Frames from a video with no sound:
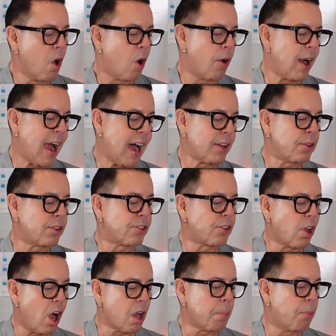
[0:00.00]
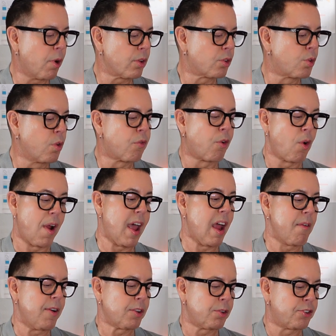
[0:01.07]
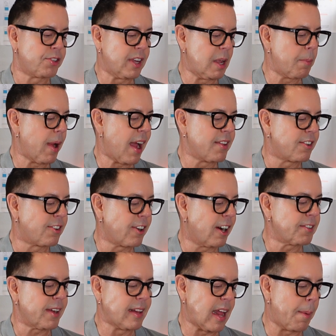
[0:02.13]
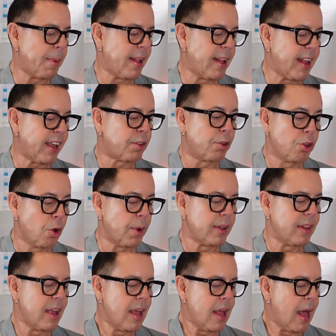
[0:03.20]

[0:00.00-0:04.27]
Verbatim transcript: or had stock but took forever to ship and charge an amount of like to do it.